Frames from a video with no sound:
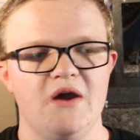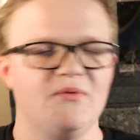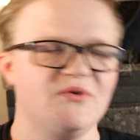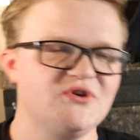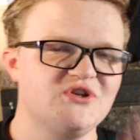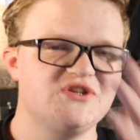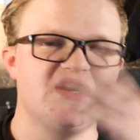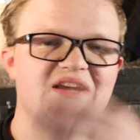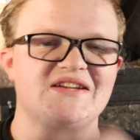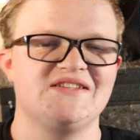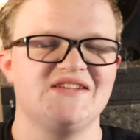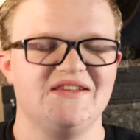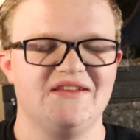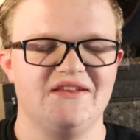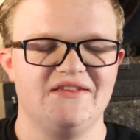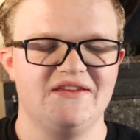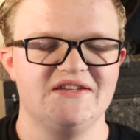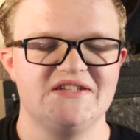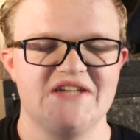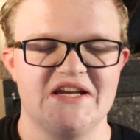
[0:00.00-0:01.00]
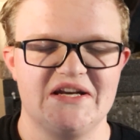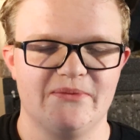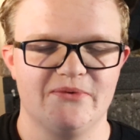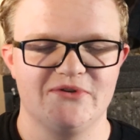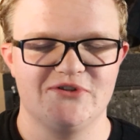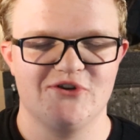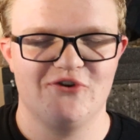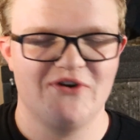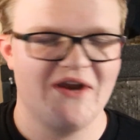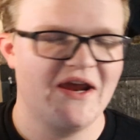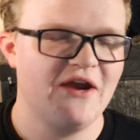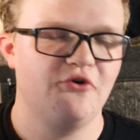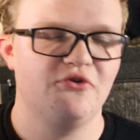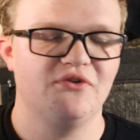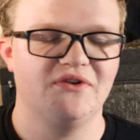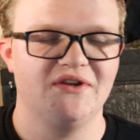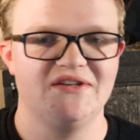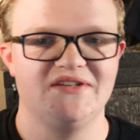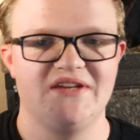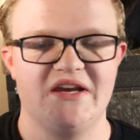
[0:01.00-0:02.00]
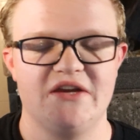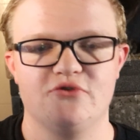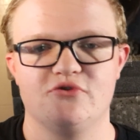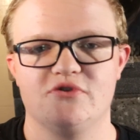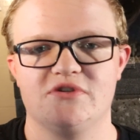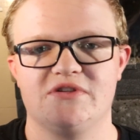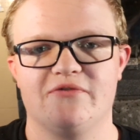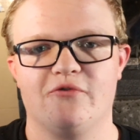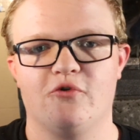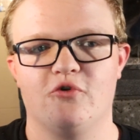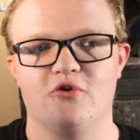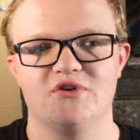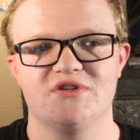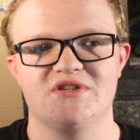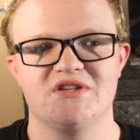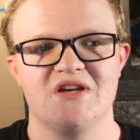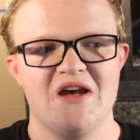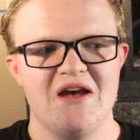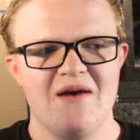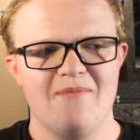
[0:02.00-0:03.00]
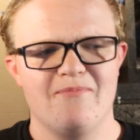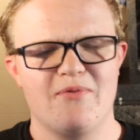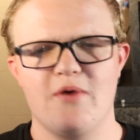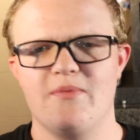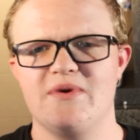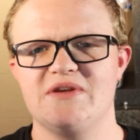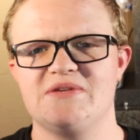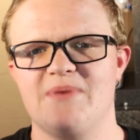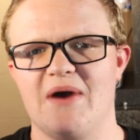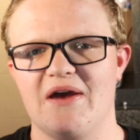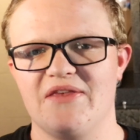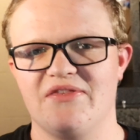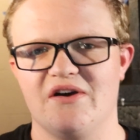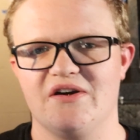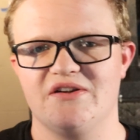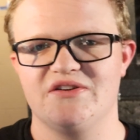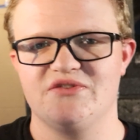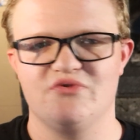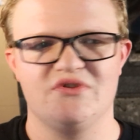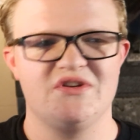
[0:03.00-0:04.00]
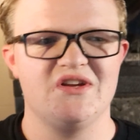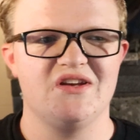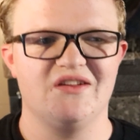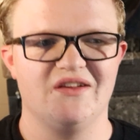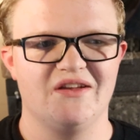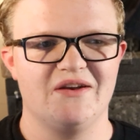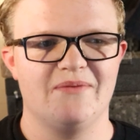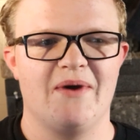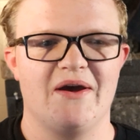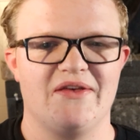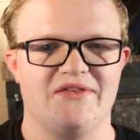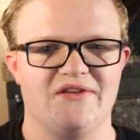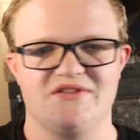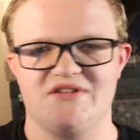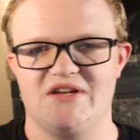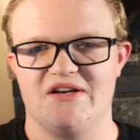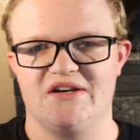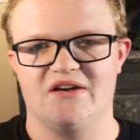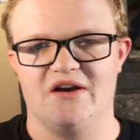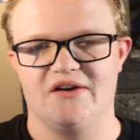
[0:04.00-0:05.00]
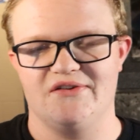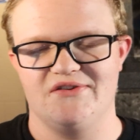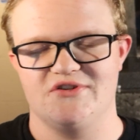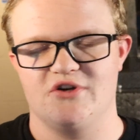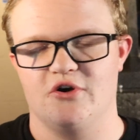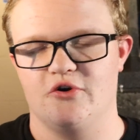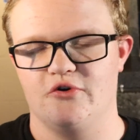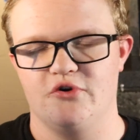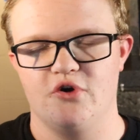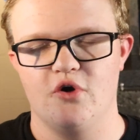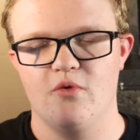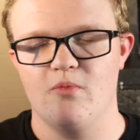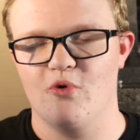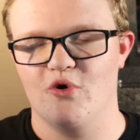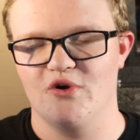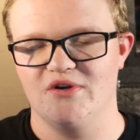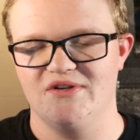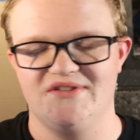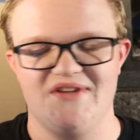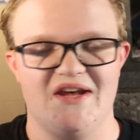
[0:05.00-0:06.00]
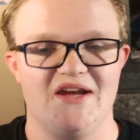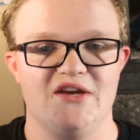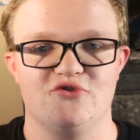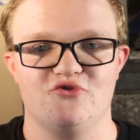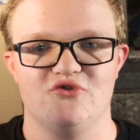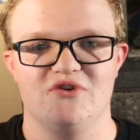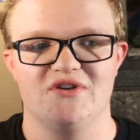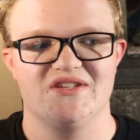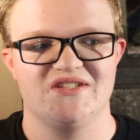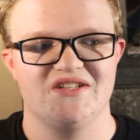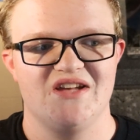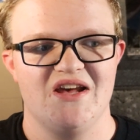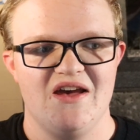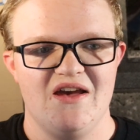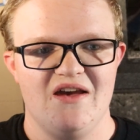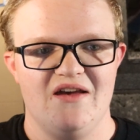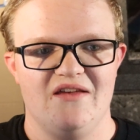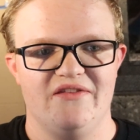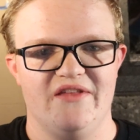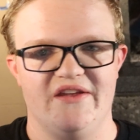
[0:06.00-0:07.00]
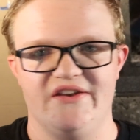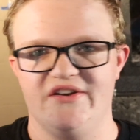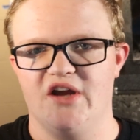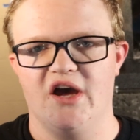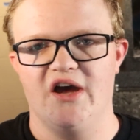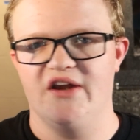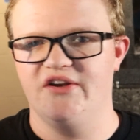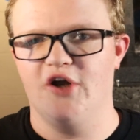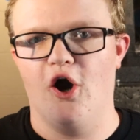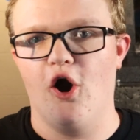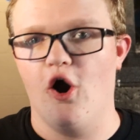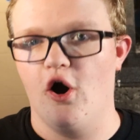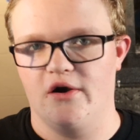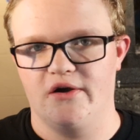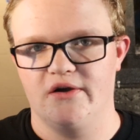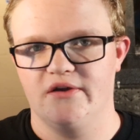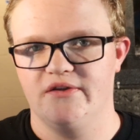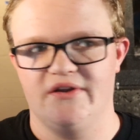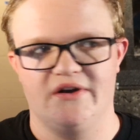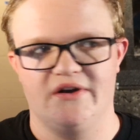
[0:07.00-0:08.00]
Which is not saying that these animals are inherently dangerous, of course. Burmese pythons, reticulated pythons, anacondas are no more dangerous than a dog,